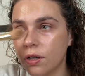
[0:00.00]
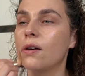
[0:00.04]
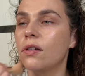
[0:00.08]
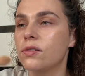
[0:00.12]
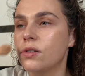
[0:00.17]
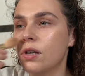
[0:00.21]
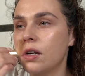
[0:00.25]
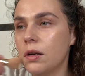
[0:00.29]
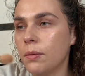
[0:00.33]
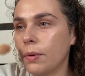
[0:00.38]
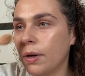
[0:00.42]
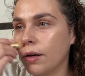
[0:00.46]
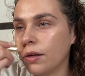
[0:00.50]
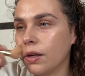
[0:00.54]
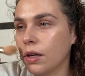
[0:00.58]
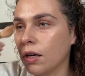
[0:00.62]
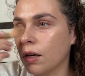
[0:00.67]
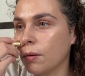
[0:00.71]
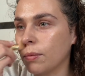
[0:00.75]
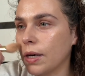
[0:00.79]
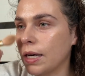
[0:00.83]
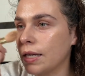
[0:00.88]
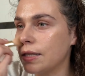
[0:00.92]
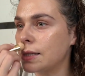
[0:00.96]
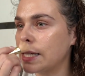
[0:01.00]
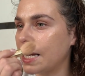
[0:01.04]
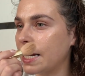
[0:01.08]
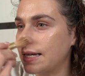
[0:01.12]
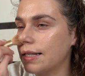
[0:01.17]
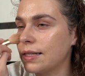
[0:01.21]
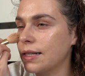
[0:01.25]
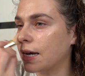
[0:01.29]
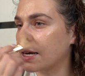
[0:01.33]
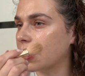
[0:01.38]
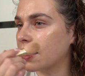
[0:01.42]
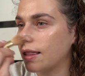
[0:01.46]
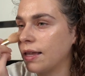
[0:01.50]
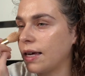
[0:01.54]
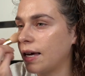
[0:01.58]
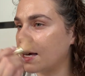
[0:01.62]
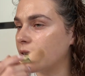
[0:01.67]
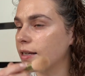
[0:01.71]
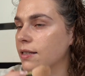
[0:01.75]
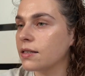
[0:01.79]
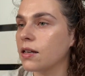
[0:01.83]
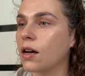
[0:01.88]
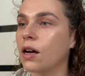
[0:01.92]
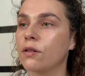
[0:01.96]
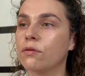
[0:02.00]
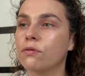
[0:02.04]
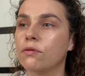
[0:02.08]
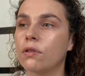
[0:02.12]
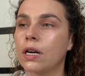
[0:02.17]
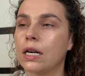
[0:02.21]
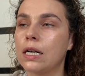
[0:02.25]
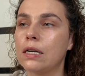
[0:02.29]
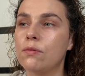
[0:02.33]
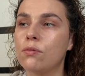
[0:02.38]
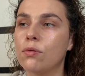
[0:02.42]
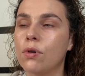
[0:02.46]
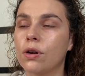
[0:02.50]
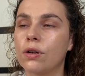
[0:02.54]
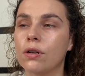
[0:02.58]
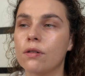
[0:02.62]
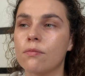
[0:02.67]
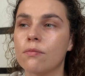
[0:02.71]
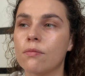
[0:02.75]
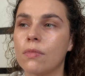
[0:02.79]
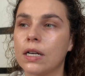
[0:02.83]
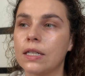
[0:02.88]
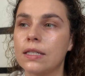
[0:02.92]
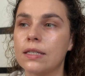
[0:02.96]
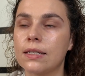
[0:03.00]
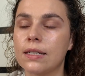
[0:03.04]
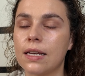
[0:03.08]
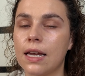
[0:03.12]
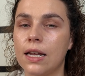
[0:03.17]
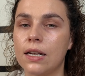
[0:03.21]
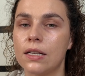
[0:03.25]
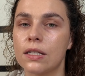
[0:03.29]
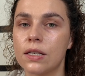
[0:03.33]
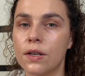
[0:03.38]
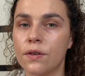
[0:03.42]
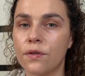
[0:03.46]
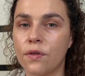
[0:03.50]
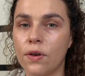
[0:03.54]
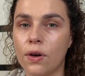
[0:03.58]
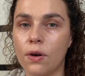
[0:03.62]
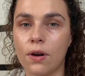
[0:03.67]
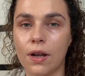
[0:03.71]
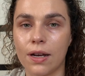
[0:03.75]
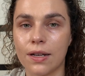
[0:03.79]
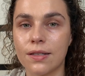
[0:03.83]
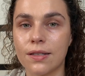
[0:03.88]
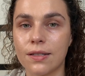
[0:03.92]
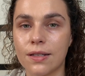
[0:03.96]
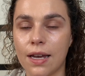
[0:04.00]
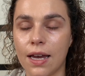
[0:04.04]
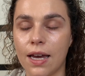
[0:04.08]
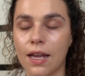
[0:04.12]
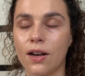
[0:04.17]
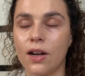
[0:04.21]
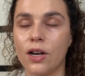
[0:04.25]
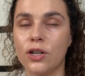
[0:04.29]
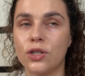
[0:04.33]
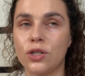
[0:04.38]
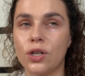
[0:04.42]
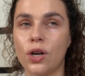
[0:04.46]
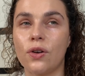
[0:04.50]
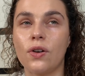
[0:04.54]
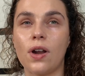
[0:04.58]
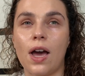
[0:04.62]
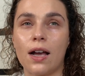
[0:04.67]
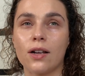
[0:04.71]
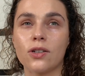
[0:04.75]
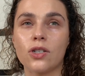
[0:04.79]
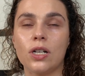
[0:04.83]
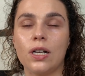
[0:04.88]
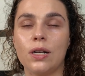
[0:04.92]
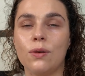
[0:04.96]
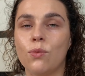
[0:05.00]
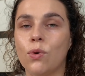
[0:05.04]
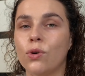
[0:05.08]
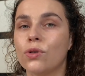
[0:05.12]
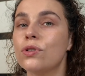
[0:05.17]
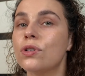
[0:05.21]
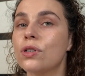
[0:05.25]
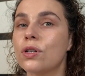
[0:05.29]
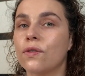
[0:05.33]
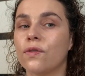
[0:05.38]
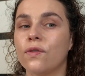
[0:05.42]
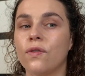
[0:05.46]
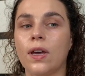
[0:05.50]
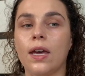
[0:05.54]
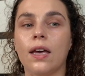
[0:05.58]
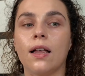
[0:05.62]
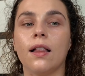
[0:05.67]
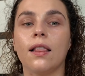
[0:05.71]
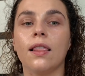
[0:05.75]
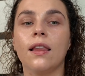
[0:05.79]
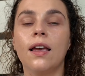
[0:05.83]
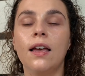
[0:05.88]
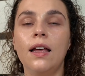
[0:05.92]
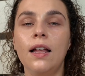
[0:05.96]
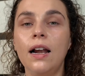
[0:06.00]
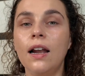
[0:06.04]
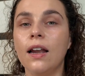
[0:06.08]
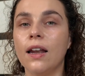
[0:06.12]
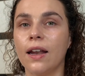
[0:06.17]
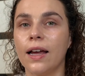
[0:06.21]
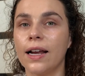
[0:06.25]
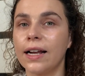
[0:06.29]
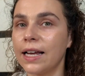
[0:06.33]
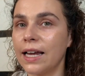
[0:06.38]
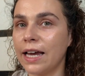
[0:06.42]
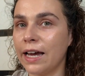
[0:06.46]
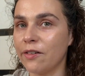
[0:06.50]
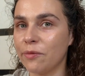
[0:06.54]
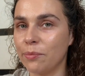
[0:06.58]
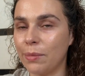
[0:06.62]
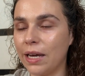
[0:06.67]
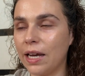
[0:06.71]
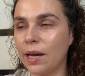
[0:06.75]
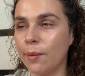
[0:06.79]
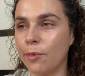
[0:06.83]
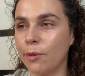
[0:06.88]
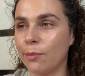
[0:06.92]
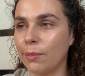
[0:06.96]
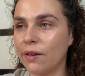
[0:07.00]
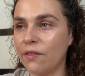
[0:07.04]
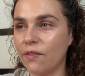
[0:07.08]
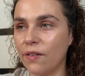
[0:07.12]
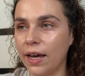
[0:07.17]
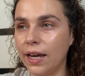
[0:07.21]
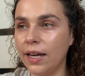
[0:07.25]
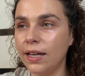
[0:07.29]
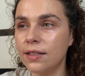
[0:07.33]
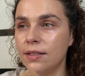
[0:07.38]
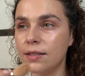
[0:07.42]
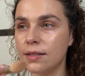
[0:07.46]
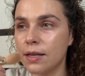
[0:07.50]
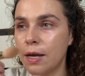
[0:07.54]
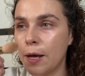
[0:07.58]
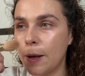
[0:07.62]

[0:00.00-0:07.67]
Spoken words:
I don't know about you, but in days like this, I really want my skin to feel like skin. I don't actually want to feel like I have makeup on my face.